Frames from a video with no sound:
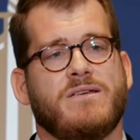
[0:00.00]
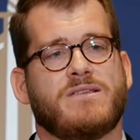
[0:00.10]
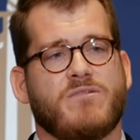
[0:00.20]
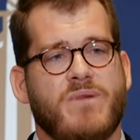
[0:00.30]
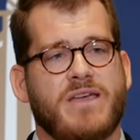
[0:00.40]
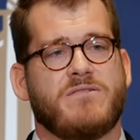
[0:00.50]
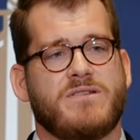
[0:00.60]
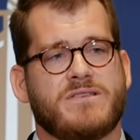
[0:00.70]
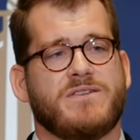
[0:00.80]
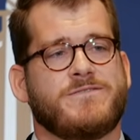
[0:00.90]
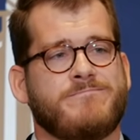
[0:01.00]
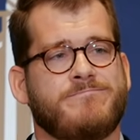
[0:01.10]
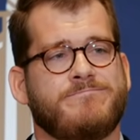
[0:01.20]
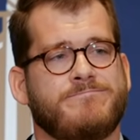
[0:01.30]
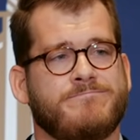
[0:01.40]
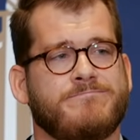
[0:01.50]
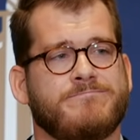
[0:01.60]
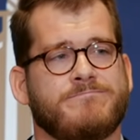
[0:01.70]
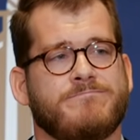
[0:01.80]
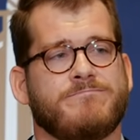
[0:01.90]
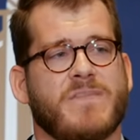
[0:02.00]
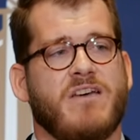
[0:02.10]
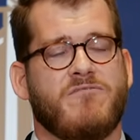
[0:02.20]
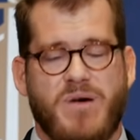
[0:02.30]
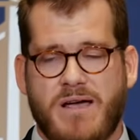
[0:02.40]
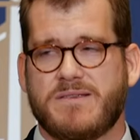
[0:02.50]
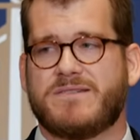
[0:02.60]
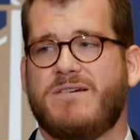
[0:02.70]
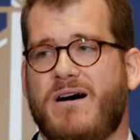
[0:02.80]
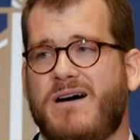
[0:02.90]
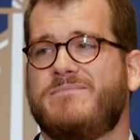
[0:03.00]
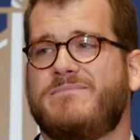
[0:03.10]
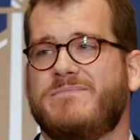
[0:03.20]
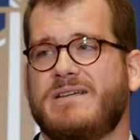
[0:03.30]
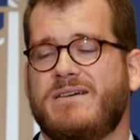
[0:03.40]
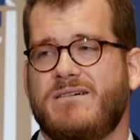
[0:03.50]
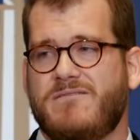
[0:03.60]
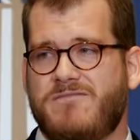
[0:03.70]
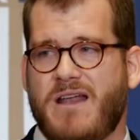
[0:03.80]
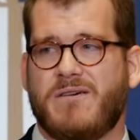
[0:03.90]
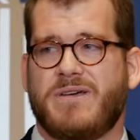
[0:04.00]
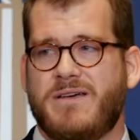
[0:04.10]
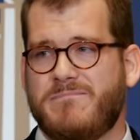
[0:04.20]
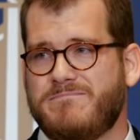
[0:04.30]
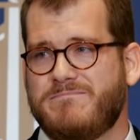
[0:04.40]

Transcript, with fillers: So make your decision. If Baal is God, follow him.